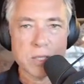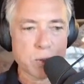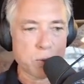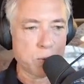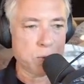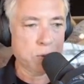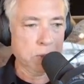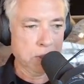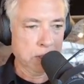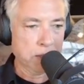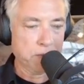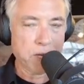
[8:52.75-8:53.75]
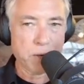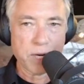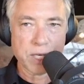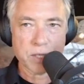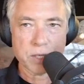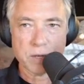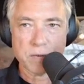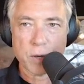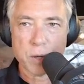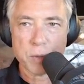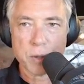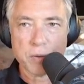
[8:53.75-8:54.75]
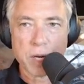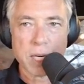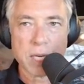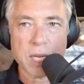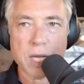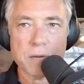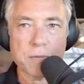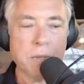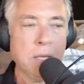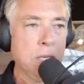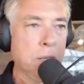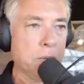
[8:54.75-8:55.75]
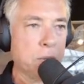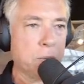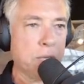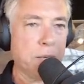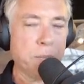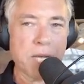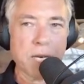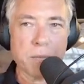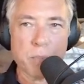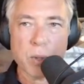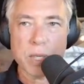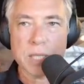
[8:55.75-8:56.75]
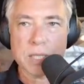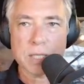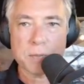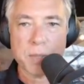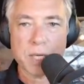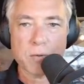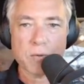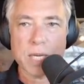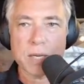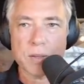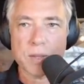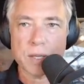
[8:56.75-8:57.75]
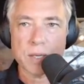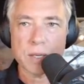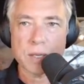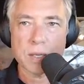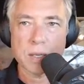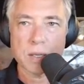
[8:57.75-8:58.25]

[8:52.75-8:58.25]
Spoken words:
to the veneration of homoerotic love between men and boys as being greater than